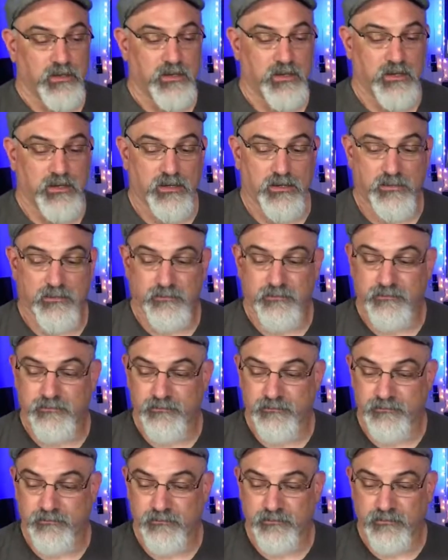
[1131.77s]
Um,
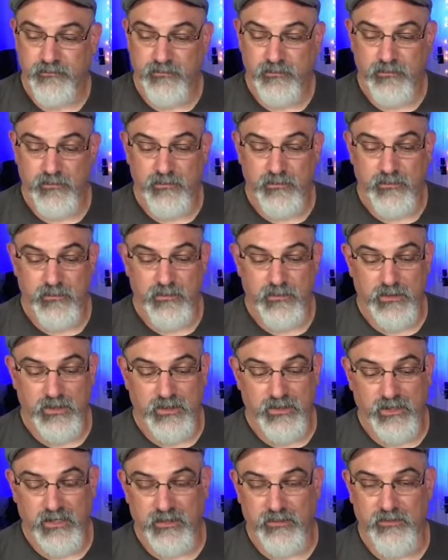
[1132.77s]

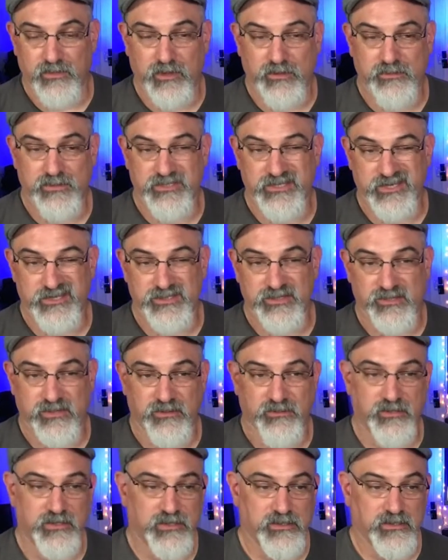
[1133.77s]
and that'll probably change a
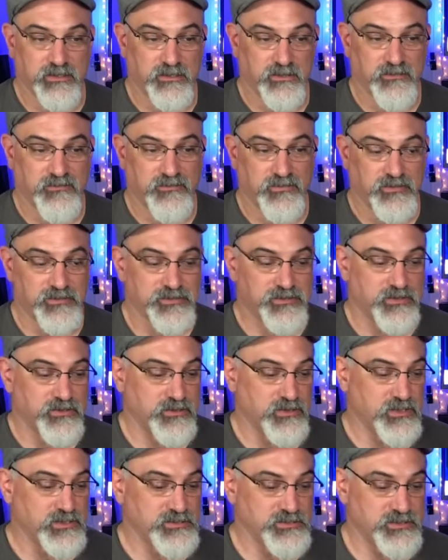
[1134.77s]
little bit in the near
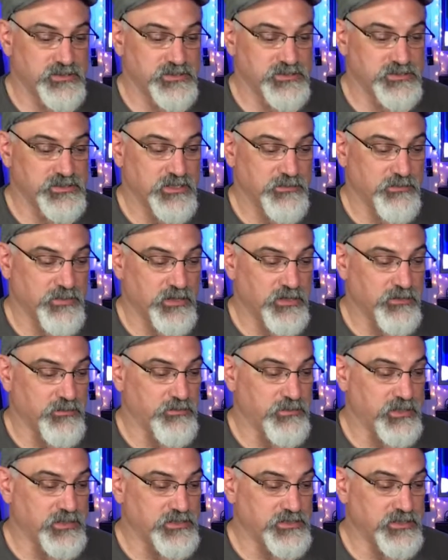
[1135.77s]
future as things get better.
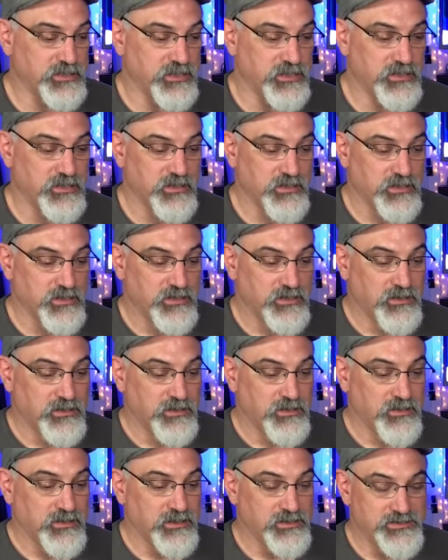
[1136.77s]
But
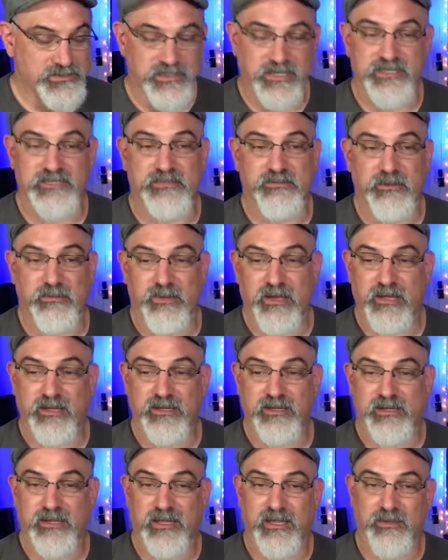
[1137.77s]
it's nice to be back
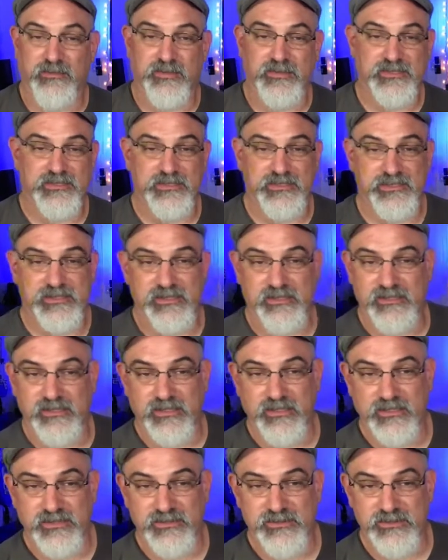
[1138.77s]
on campus and seeing the
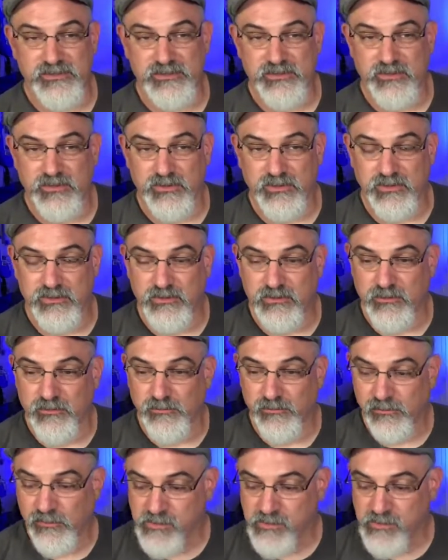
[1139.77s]
kids, which is really cool.